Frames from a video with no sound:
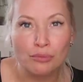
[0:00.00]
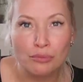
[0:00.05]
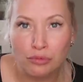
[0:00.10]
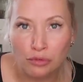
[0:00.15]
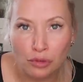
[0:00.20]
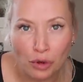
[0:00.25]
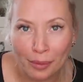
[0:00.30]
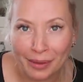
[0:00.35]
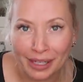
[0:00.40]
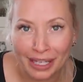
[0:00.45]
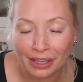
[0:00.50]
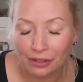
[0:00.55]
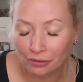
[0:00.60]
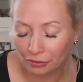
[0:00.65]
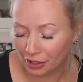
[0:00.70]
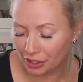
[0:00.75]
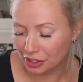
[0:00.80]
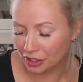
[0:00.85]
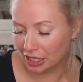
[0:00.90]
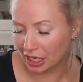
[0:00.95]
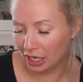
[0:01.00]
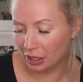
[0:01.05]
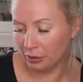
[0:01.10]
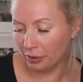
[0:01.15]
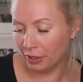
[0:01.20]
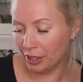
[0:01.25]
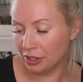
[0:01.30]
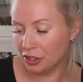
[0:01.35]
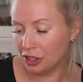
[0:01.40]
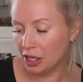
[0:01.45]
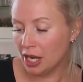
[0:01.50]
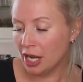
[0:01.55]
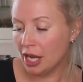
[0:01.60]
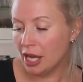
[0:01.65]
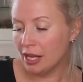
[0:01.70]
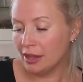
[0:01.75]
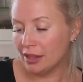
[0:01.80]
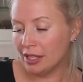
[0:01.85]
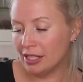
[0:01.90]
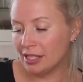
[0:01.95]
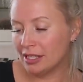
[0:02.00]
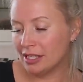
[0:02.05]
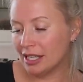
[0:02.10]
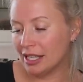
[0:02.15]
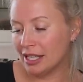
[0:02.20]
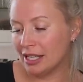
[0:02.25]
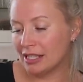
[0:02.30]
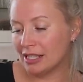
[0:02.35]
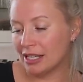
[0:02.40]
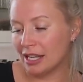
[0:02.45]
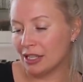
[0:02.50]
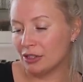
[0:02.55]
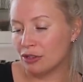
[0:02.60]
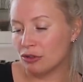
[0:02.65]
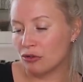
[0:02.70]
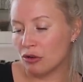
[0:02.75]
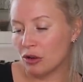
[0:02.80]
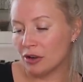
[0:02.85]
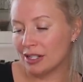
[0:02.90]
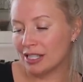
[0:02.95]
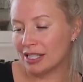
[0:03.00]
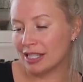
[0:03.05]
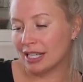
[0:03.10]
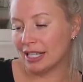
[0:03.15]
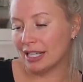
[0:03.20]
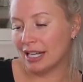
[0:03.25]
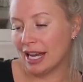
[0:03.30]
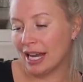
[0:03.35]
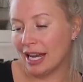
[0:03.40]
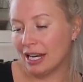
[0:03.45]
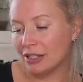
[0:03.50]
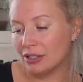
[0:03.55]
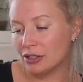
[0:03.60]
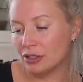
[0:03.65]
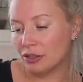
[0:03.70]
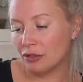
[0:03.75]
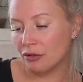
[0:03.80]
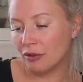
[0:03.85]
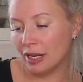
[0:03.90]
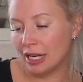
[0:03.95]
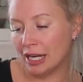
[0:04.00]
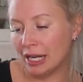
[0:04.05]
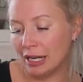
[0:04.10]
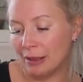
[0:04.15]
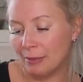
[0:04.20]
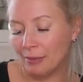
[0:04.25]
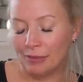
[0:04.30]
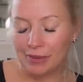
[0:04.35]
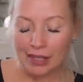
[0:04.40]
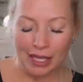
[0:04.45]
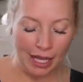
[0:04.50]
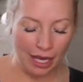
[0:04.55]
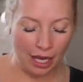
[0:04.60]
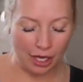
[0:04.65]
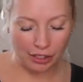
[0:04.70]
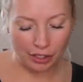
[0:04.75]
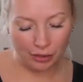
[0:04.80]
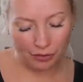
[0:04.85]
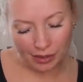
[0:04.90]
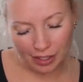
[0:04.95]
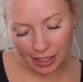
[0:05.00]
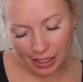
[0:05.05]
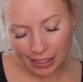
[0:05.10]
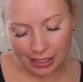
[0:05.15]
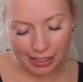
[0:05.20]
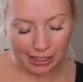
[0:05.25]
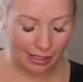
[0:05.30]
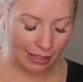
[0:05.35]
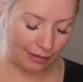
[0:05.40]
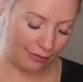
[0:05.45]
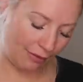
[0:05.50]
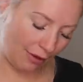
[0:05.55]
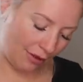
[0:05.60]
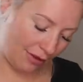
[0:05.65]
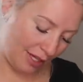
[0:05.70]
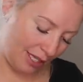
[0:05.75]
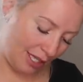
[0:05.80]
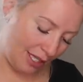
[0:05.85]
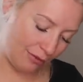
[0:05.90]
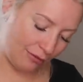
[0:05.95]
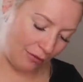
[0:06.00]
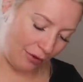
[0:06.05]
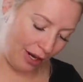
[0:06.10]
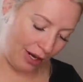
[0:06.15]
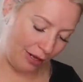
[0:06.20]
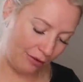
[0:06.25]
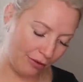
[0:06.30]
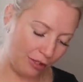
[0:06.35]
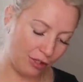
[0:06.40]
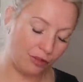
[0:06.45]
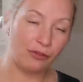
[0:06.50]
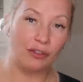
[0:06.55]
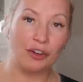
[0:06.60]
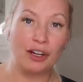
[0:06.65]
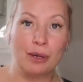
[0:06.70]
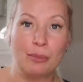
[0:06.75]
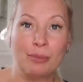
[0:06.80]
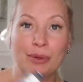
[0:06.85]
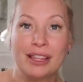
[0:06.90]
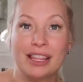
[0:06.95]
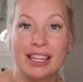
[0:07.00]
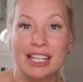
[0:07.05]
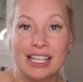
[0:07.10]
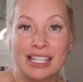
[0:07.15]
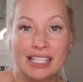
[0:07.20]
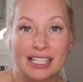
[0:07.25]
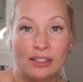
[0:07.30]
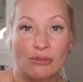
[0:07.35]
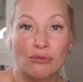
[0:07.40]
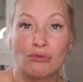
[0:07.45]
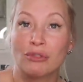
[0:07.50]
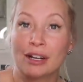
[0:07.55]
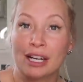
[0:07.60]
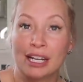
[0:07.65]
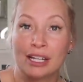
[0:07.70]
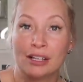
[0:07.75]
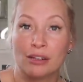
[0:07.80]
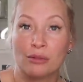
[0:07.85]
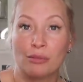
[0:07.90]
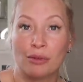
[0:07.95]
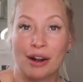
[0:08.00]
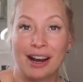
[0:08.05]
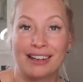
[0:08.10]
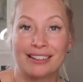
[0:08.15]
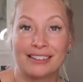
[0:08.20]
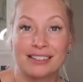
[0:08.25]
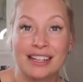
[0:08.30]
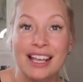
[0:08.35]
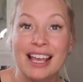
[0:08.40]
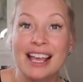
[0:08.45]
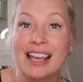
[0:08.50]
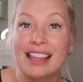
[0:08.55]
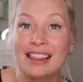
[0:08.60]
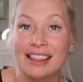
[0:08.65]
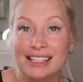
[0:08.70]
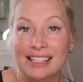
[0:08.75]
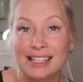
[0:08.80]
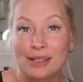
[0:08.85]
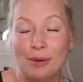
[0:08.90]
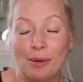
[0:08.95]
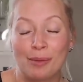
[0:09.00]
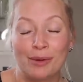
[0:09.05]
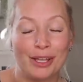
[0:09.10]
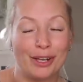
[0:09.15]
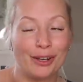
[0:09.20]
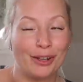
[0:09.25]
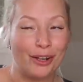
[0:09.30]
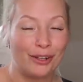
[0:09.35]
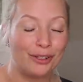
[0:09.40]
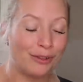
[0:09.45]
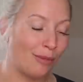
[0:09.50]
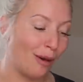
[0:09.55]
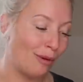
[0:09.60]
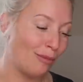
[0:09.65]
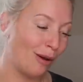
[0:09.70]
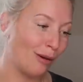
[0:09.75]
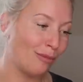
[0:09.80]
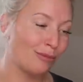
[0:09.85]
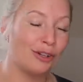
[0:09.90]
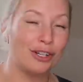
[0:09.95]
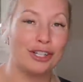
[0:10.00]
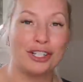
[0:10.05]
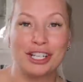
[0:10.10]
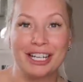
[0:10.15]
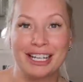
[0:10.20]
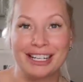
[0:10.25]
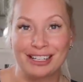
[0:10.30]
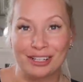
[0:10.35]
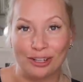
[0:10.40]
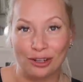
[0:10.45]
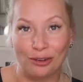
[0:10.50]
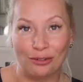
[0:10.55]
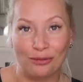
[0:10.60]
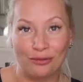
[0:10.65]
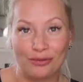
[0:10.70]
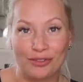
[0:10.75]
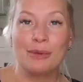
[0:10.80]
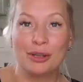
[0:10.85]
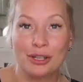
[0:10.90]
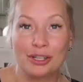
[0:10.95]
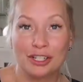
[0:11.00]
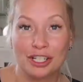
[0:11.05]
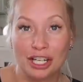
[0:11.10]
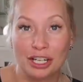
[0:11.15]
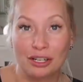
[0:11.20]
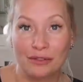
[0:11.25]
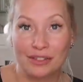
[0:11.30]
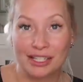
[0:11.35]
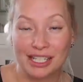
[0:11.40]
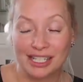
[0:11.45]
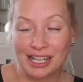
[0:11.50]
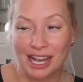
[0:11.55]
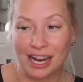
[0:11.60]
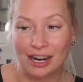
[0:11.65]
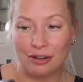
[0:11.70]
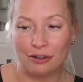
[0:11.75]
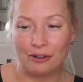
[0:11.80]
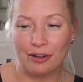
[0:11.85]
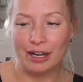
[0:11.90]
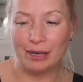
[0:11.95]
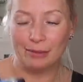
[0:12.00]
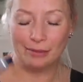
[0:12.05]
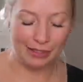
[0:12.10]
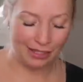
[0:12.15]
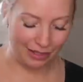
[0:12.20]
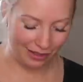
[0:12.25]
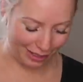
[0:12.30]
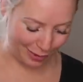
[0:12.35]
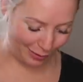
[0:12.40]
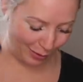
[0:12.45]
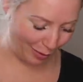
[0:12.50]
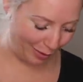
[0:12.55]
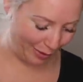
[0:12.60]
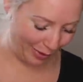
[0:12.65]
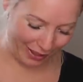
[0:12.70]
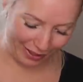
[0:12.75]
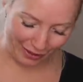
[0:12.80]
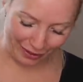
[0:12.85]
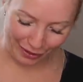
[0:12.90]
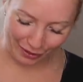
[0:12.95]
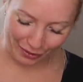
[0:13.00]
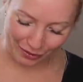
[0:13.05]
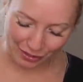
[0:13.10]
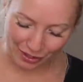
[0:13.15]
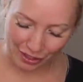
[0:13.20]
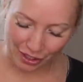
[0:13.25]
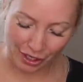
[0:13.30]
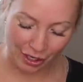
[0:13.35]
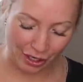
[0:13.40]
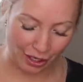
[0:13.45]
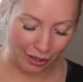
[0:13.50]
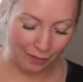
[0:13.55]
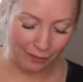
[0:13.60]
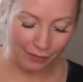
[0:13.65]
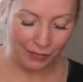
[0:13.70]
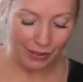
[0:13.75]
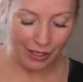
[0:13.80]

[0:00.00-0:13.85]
Ruining the French language. This is a dry skin hand cream. I think it's fragrance free, but this is a really good brand. This is probably going to go to my mum because she loves this hand cream, so that's probably going to go to her.